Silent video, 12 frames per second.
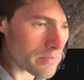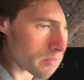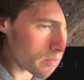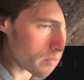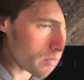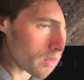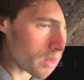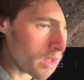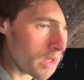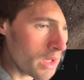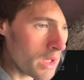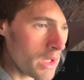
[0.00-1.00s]

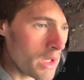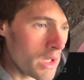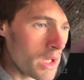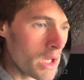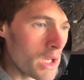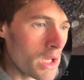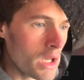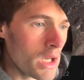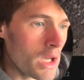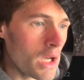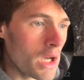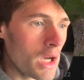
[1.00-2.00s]

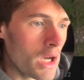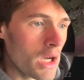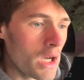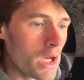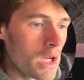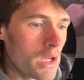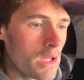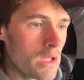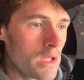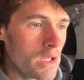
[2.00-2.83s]
Nothing is said.